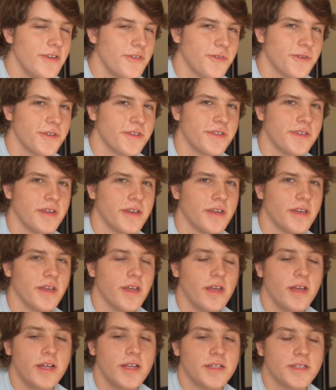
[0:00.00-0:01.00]
interesting
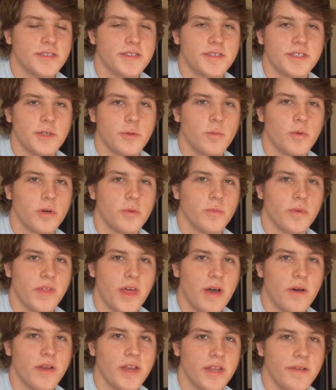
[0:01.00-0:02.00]
to see one
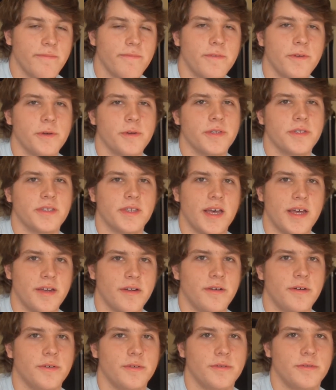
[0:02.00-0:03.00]
without influence at
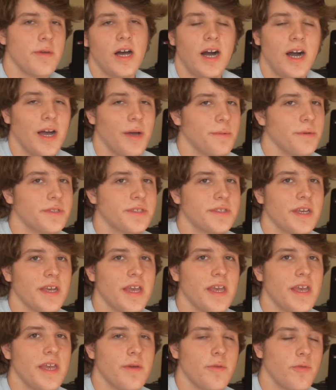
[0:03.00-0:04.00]
all. I would
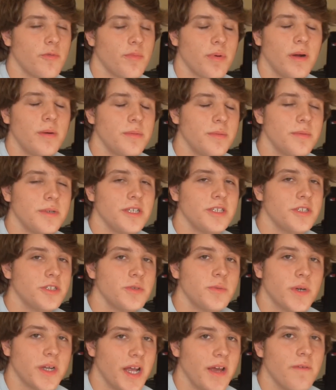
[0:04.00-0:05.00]
say he would probably
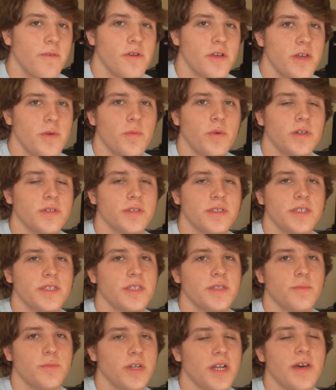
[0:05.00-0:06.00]
do whatever he wanted
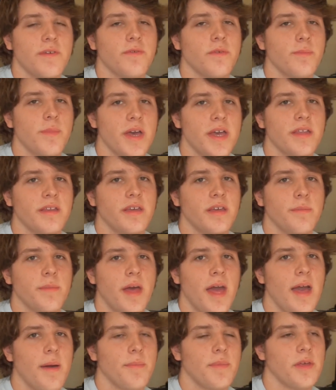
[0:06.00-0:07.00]
and whatever made him
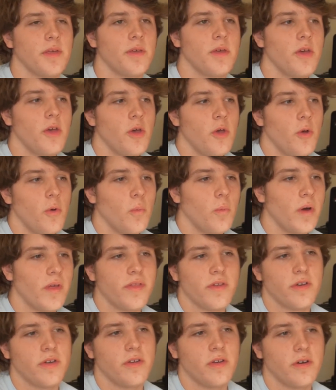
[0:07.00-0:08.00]
happy,
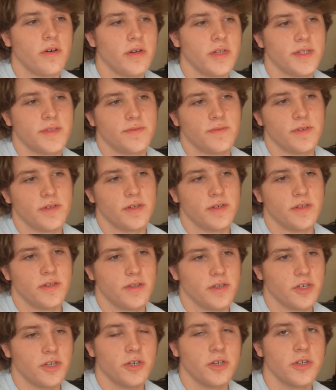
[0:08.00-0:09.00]
whether or not it's for
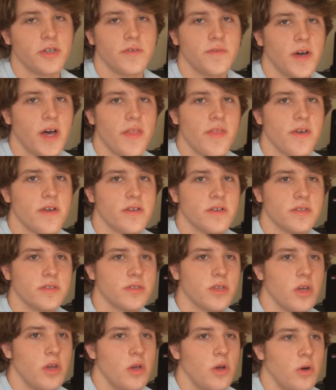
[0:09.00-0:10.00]
the good of
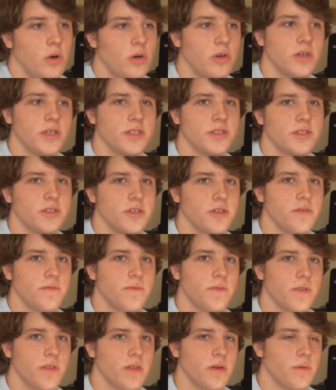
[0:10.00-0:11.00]
others or it's good
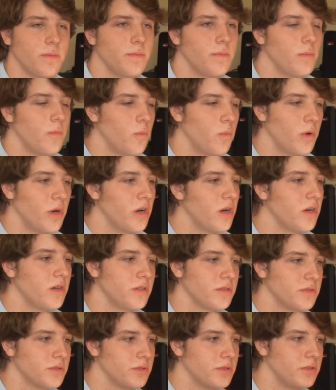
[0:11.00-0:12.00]
for the
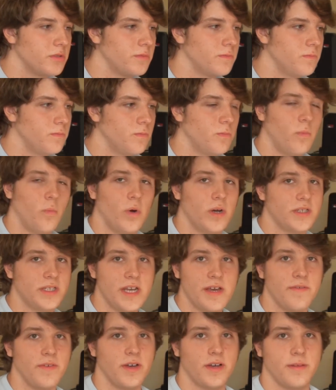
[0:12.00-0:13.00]
world or
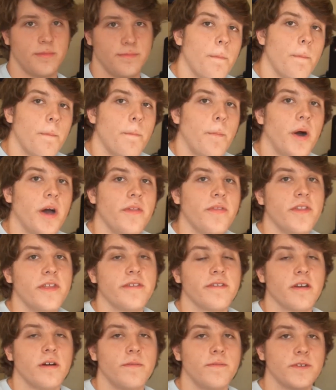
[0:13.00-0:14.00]
whatever. But in
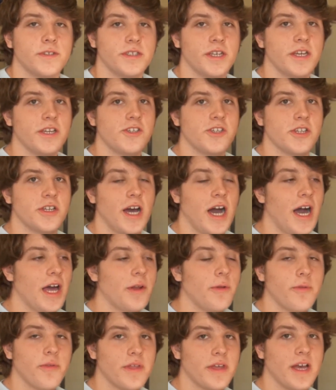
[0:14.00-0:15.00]
this conversation, I
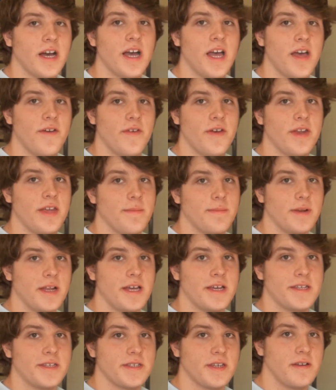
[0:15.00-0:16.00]
don't think I have any
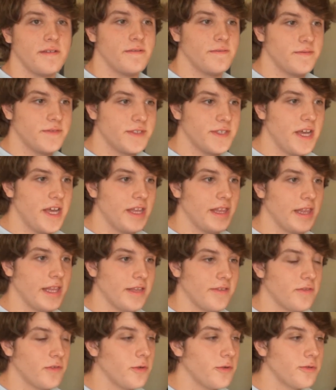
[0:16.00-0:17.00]
place of saying
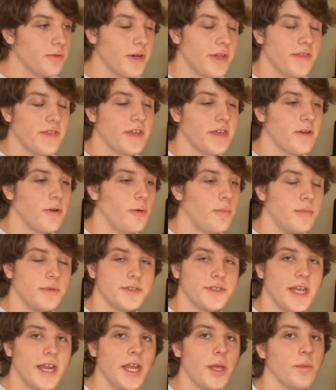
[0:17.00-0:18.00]
this, nor do I think
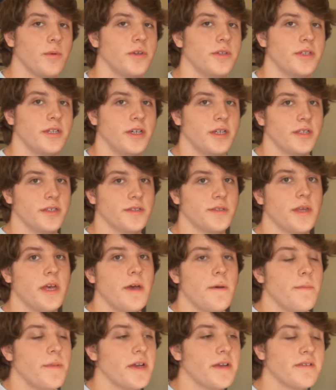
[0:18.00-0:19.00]
almost anyone does,
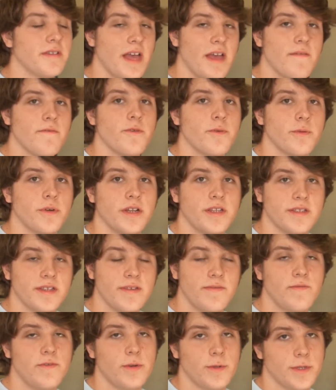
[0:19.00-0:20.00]
because everyone is
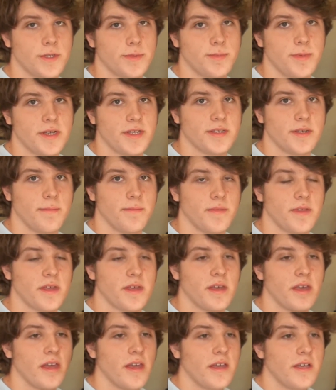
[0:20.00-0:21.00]
influenced by
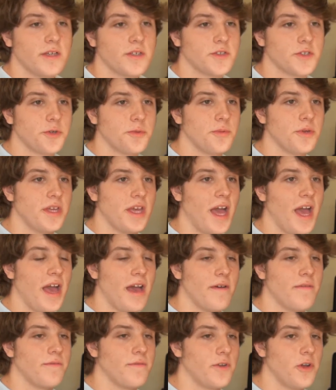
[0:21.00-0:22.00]
something, so we
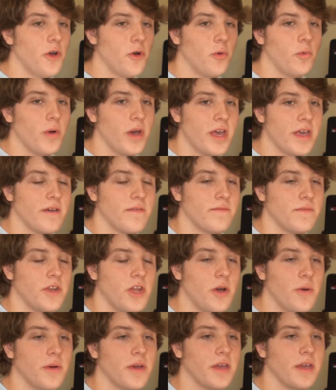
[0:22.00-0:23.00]
have no way of
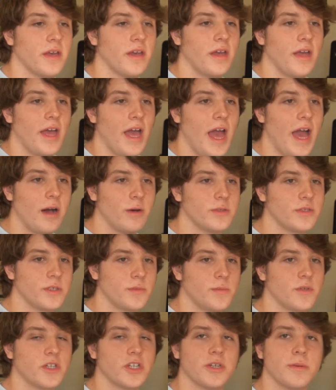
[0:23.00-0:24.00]
knowing how
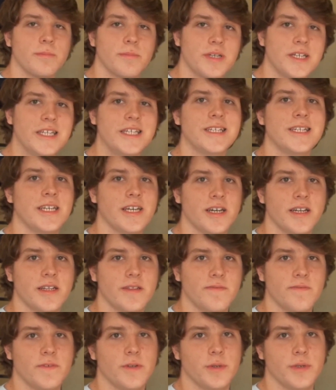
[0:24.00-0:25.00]
someone completely
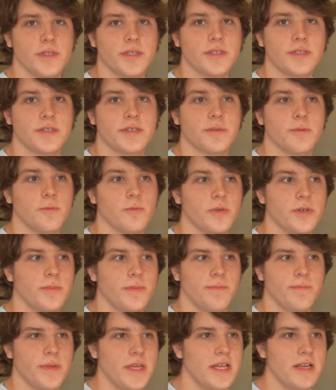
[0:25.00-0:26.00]
uninfluenced
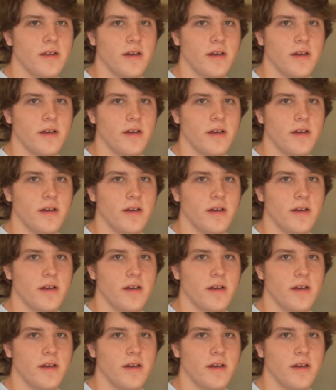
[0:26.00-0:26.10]
would be